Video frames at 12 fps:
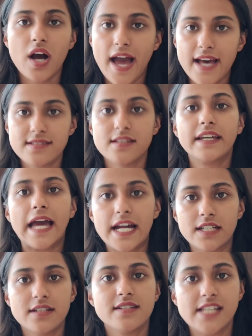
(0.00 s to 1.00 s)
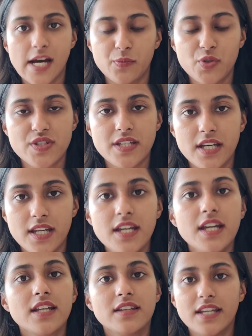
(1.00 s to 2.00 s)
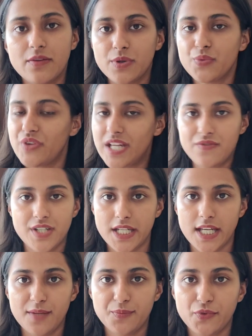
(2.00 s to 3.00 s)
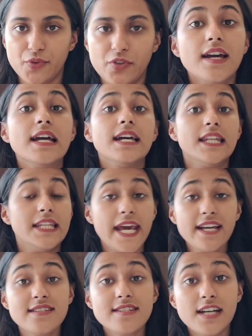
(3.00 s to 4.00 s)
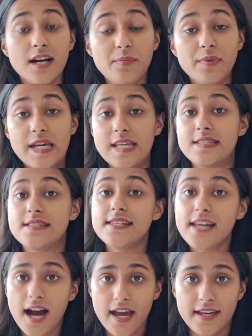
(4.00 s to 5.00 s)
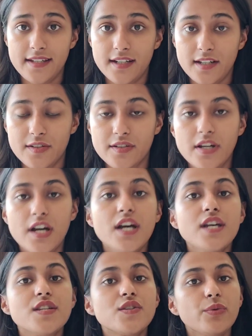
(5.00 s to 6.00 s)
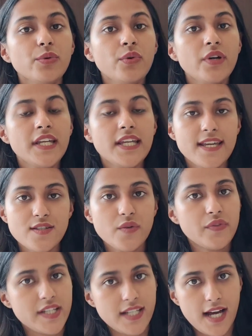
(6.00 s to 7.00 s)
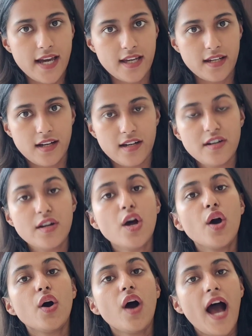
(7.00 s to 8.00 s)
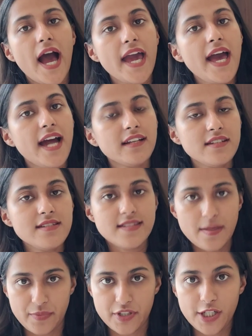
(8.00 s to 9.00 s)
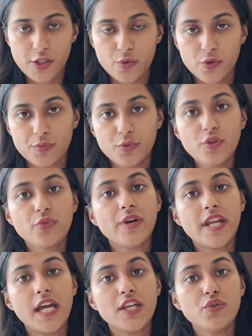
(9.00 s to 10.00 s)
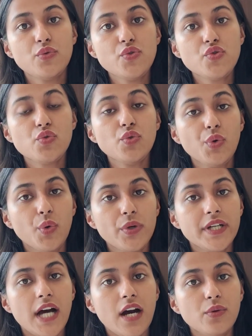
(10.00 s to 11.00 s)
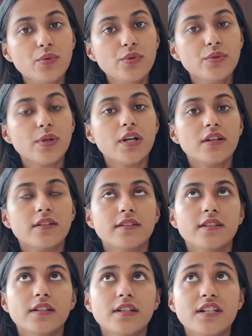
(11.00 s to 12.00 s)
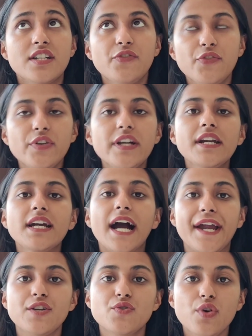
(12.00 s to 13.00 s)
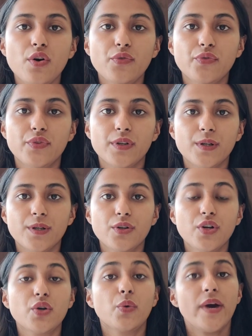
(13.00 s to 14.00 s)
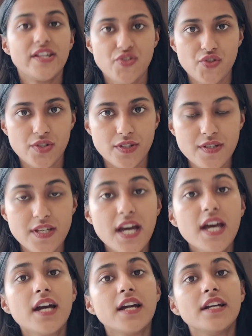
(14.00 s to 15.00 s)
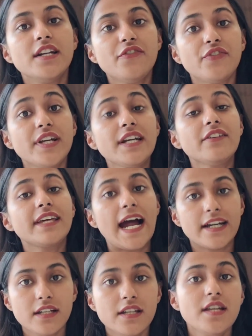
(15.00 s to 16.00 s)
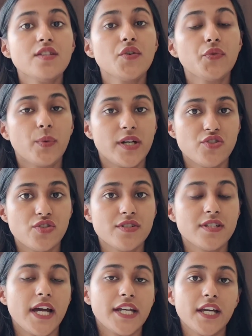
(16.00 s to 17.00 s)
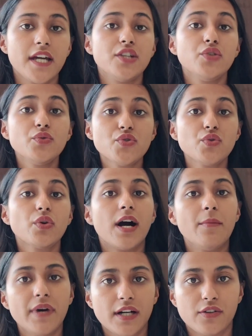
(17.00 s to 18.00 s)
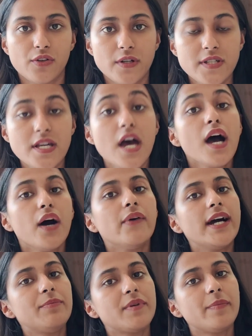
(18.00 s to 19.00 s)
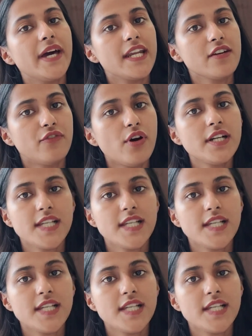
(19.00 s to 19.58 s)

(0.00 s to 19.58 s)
As the CAT exam was nearing, they were very helpful. Next up is DILR. So in case of DILR, I had this separate notebook where I used to note down the different kinds of questions, different categories of questions that I used to come across while preparing for